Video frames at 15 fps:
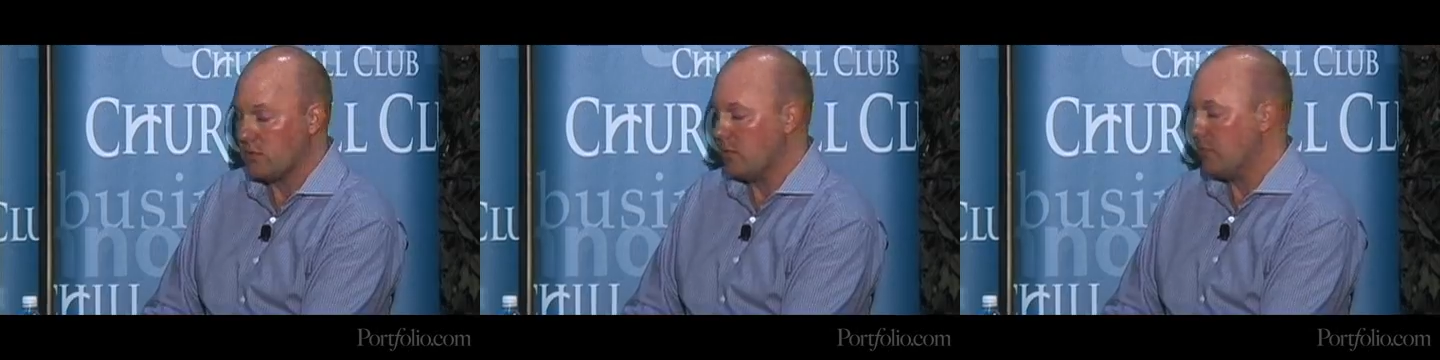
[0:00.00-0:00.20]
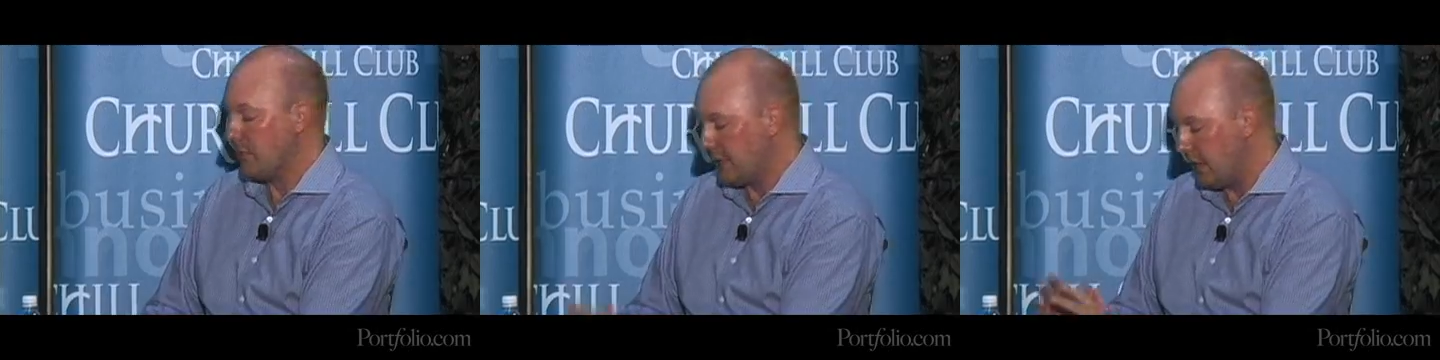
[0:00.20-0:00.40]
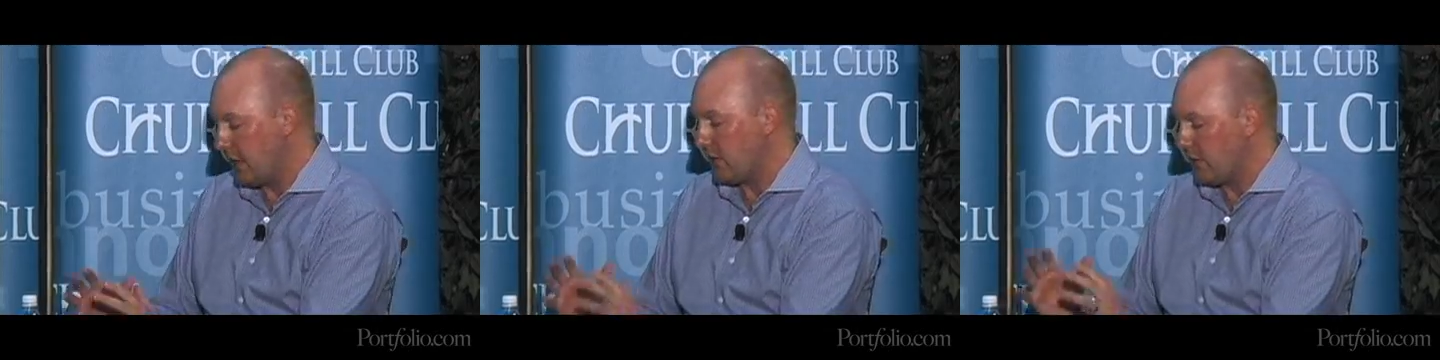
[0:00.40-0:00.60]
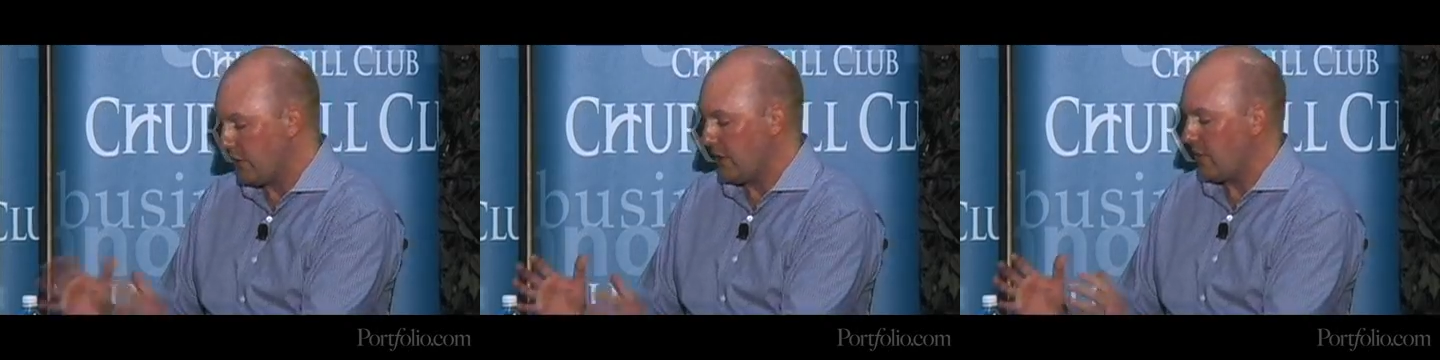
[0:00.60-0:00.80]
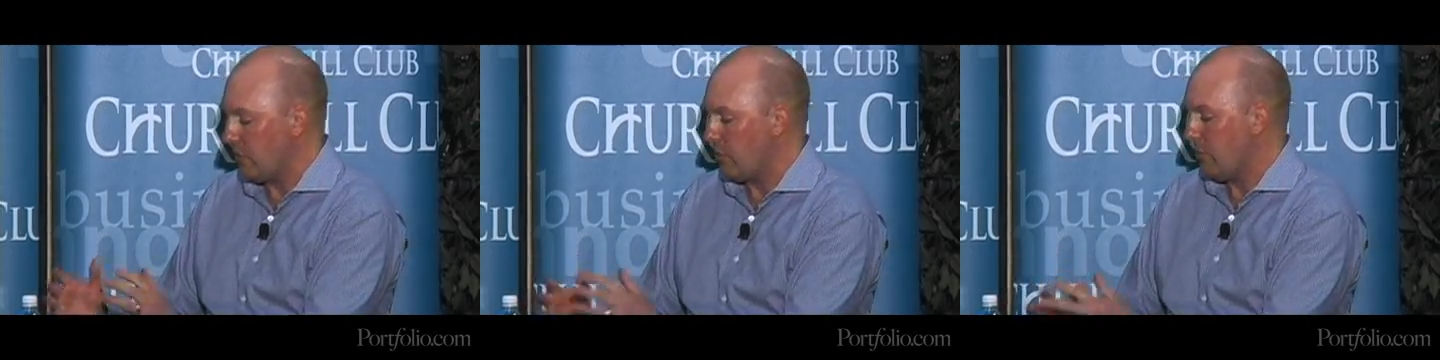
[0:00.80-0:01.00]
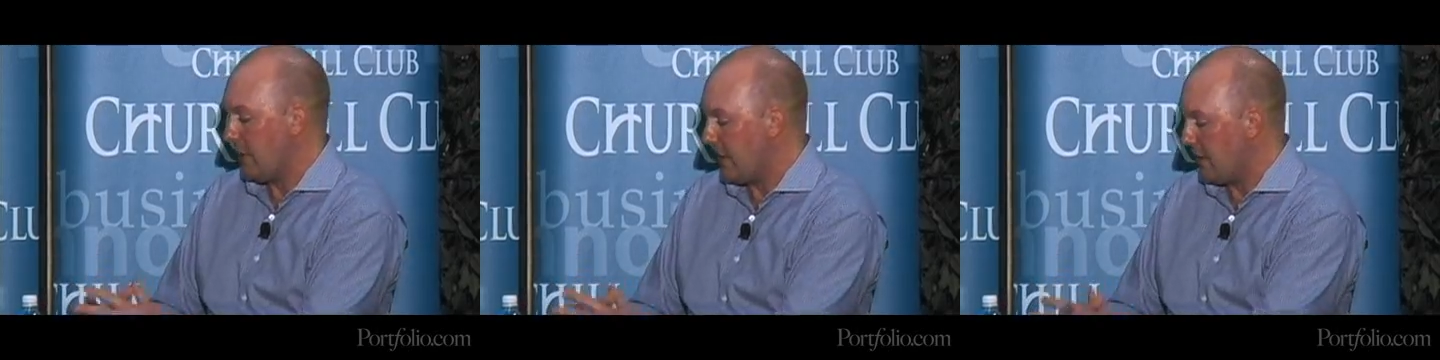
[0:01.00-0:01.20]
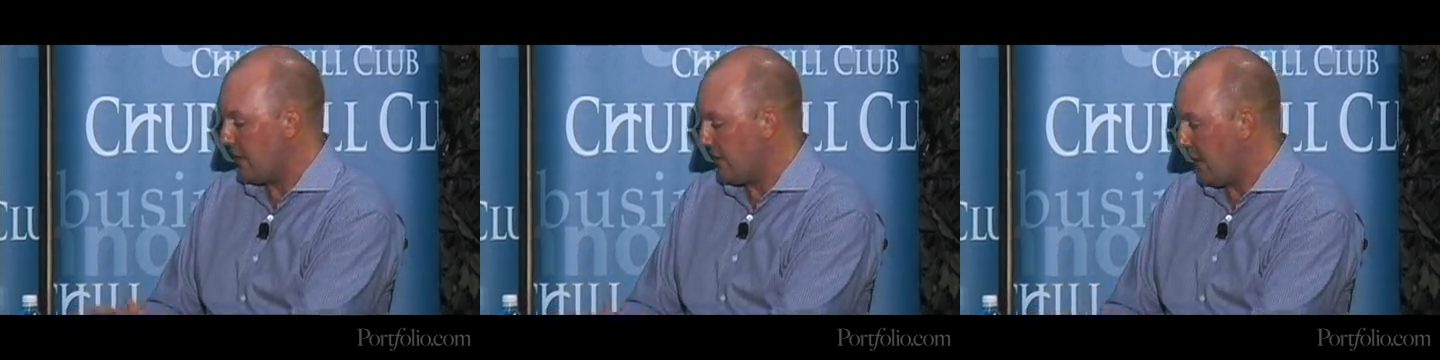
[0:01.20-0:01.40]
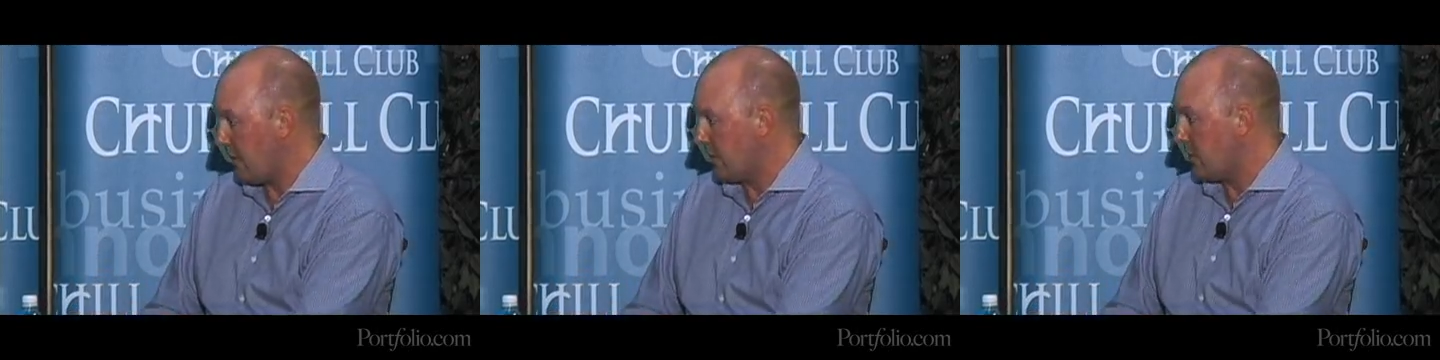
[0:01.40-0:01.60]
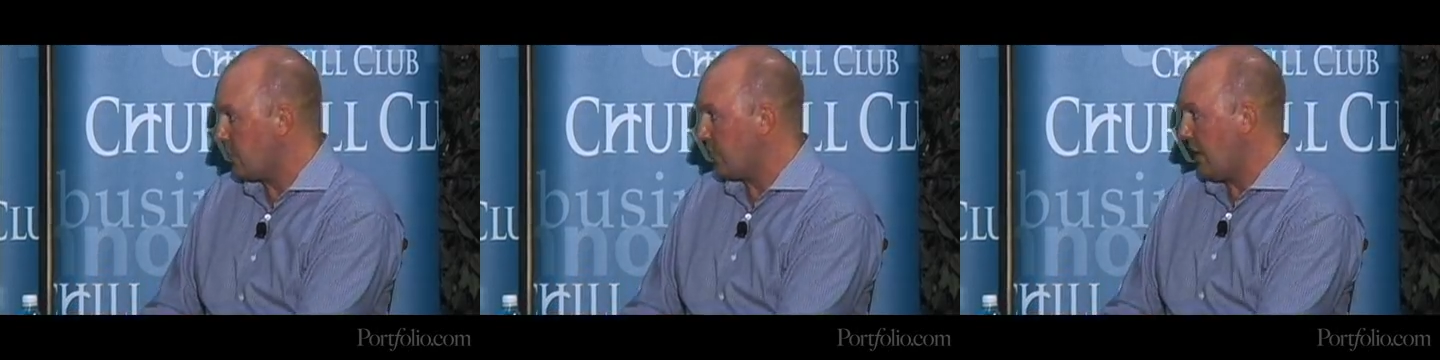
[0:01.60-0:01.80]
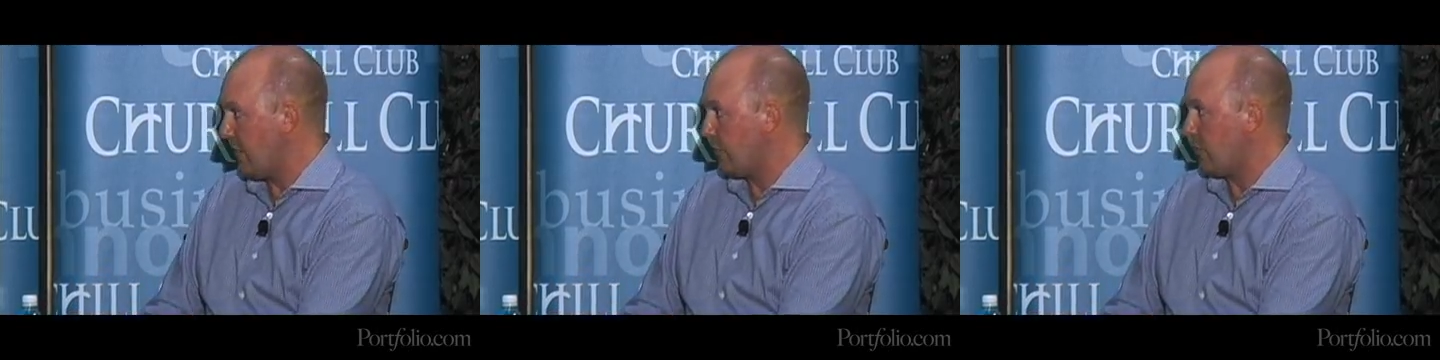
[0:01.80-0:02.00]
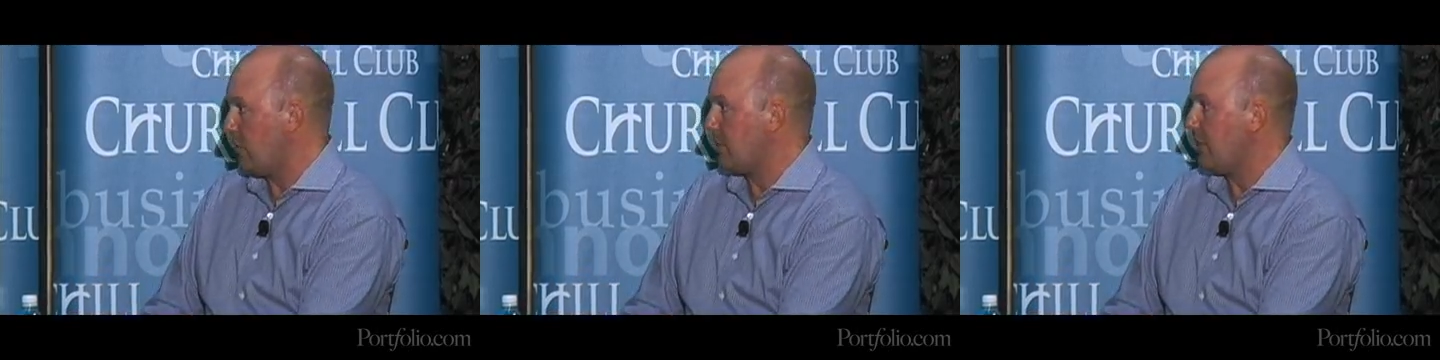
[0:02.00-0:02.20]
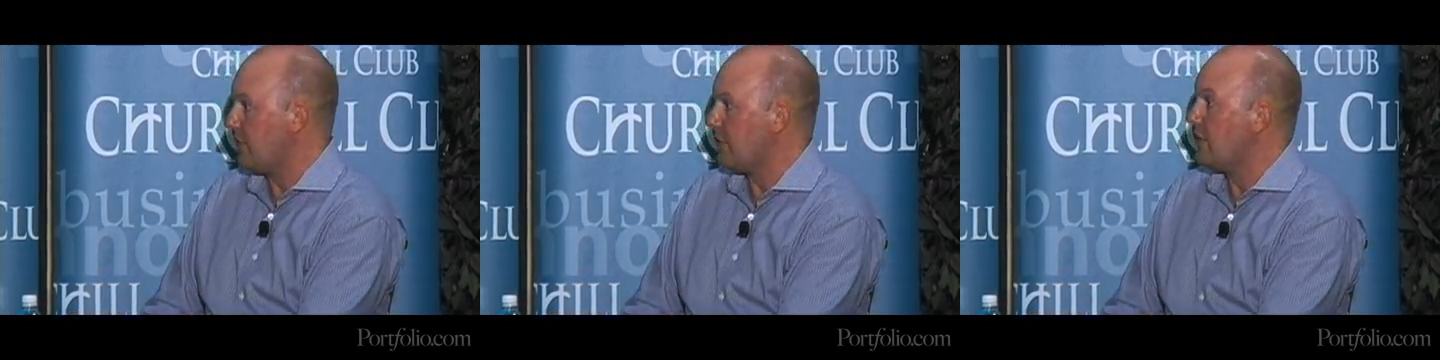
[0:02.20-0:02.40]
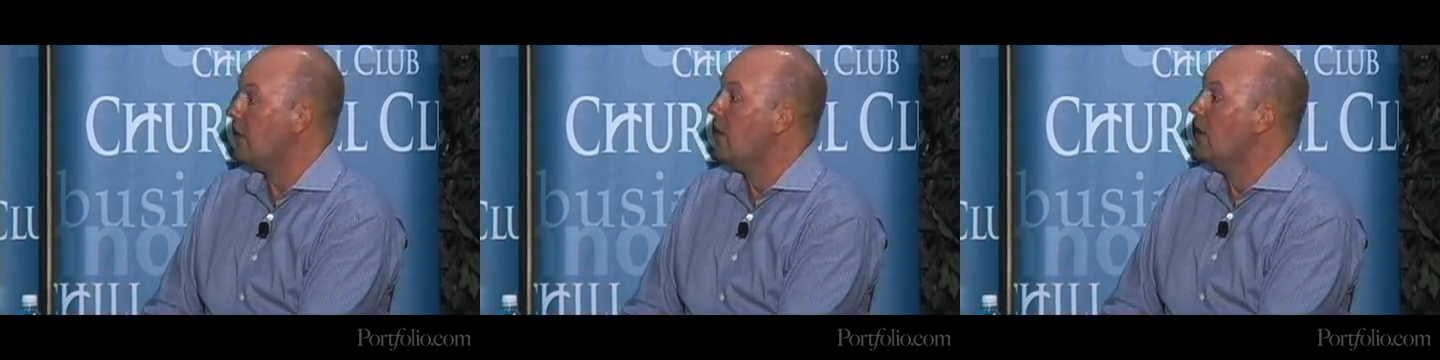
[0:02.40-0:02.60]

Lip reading: in particular, they've implemented an entirely new JavaScript engine.